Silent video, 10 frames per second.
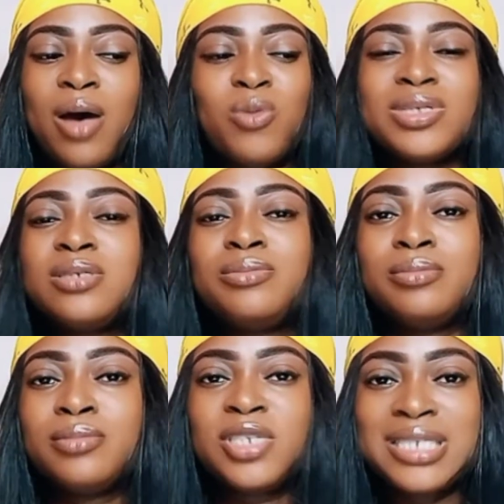I wasn't
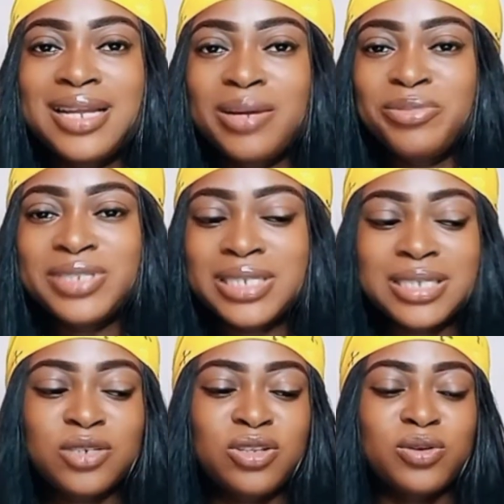a
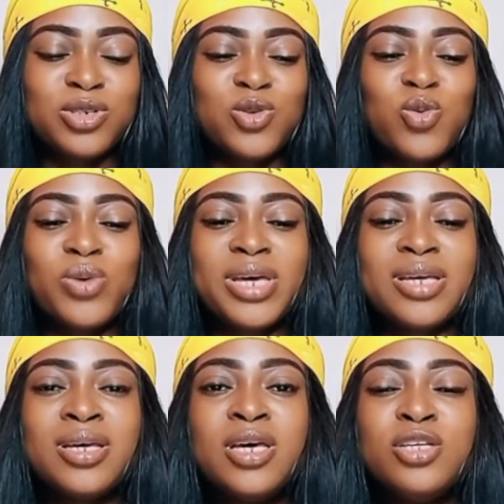celebrity, so there was no
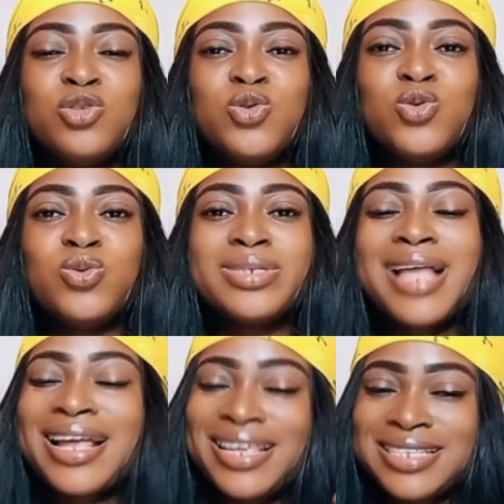way to
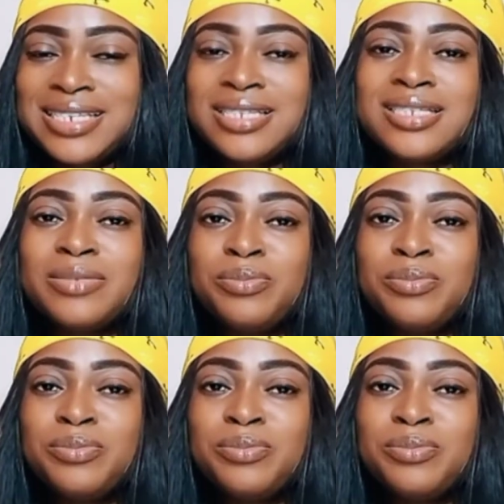start getting